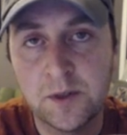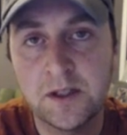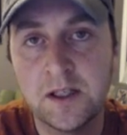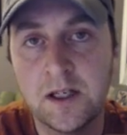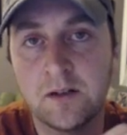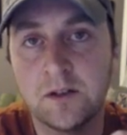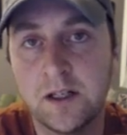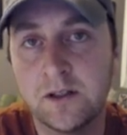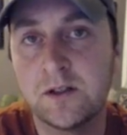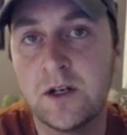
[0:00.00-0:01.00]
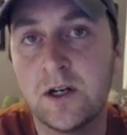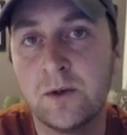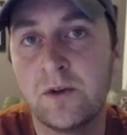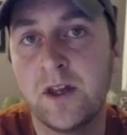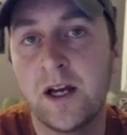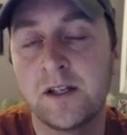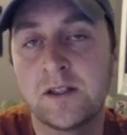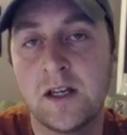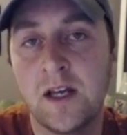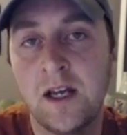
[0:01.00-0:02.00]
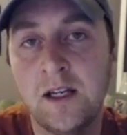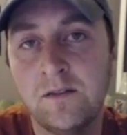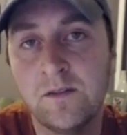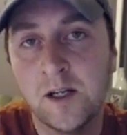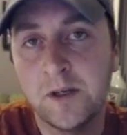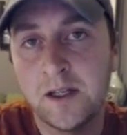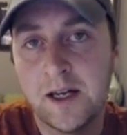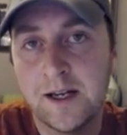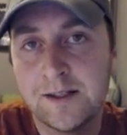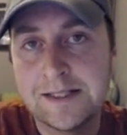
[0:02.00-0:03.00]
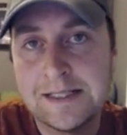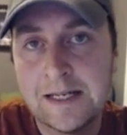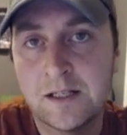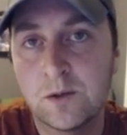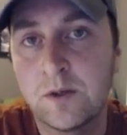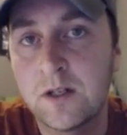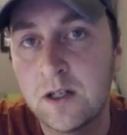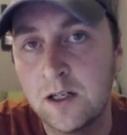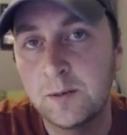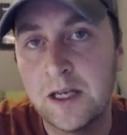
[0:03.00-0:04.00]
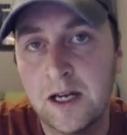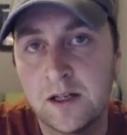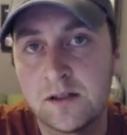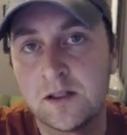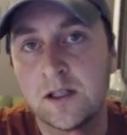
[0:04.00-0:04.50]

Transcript: but they have let us know that any family that has debt with Comcast